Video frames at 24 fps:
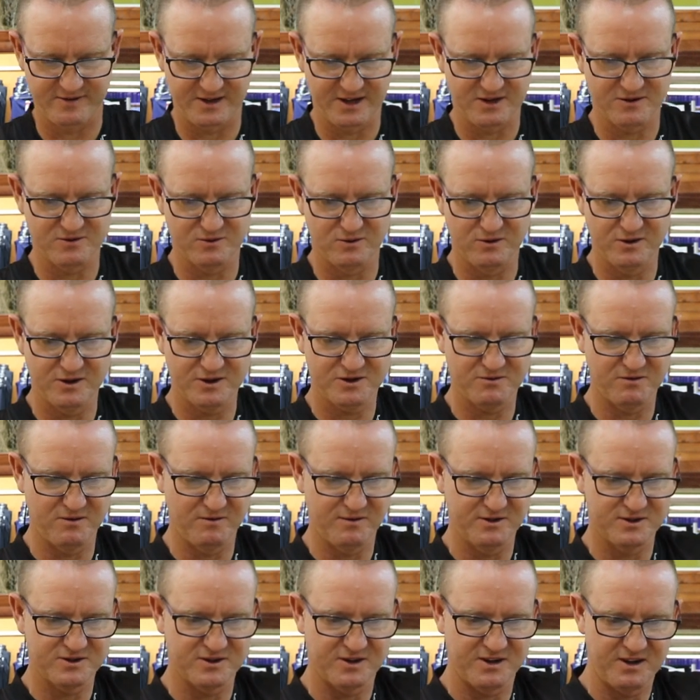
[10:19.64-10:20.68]
that's all the
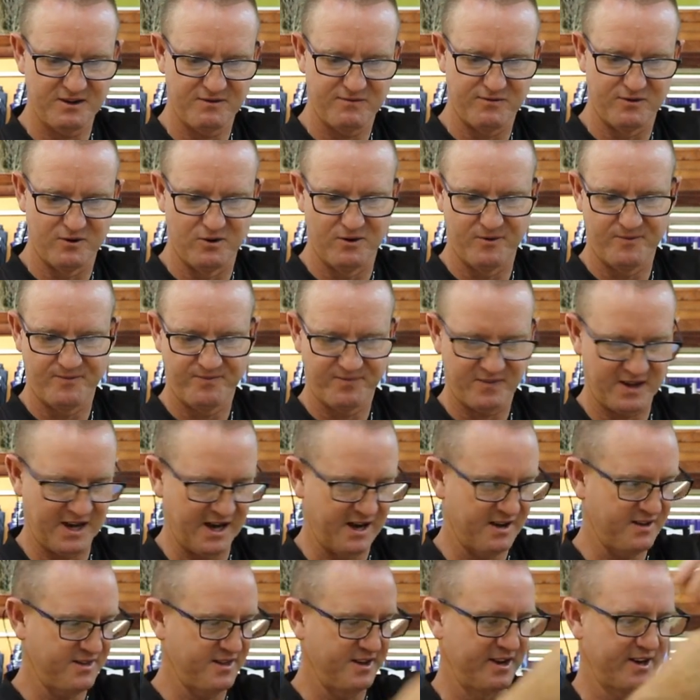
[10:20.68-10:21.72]
swivels are there for.
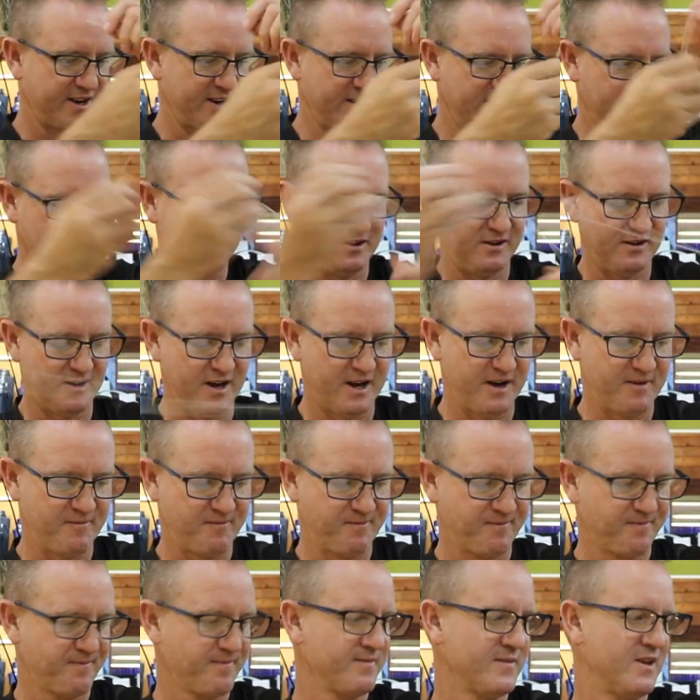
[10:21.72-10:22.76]
The little
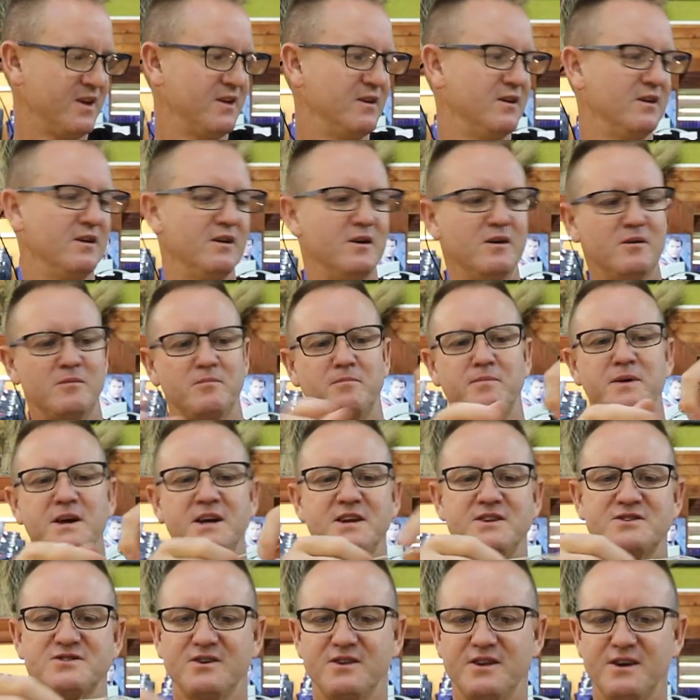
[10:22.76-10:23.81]

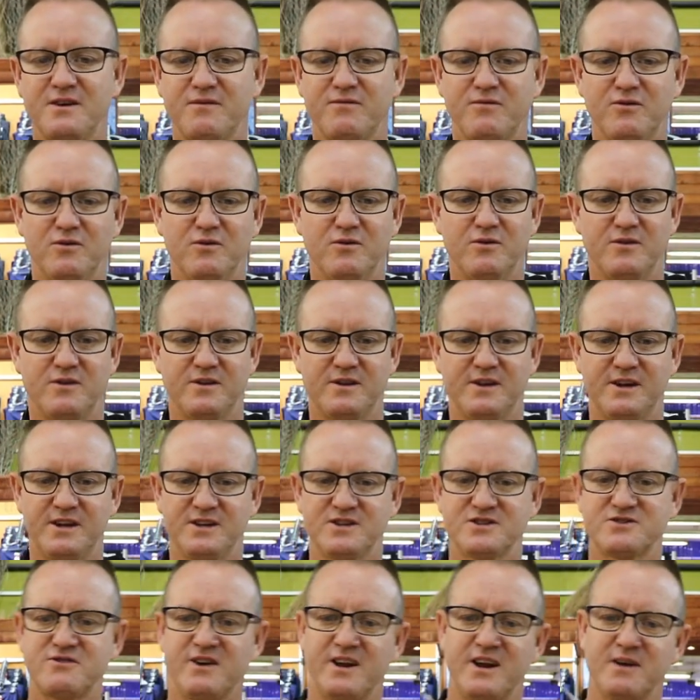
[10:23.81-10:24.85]
beads are there for. They
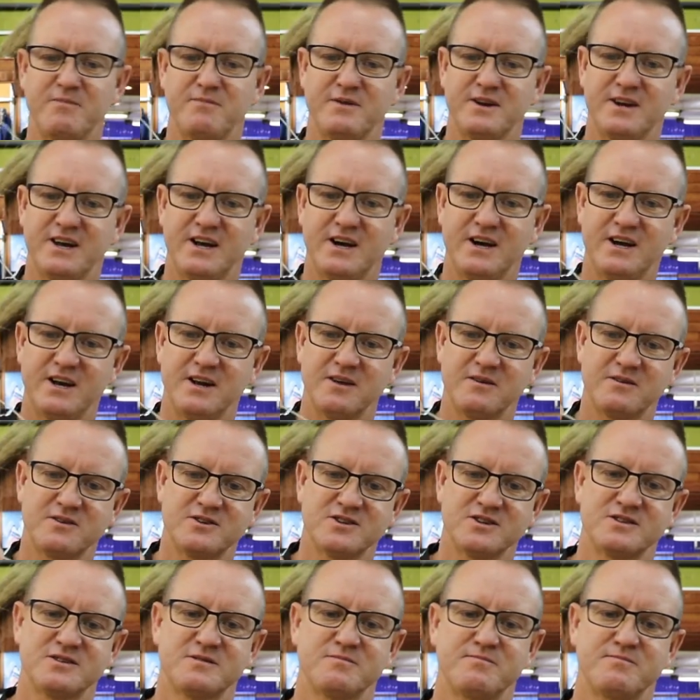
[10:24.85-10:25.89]
just run up and down and just